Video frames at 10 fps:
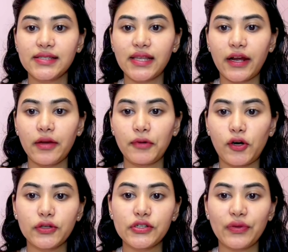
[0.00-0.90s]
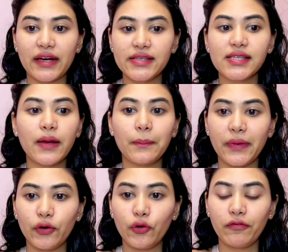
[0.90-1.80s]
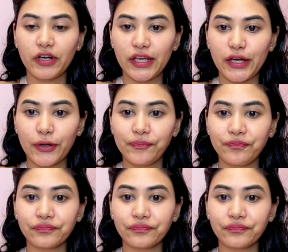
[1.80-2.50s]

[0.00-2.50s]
that I am on. So that is middle over here.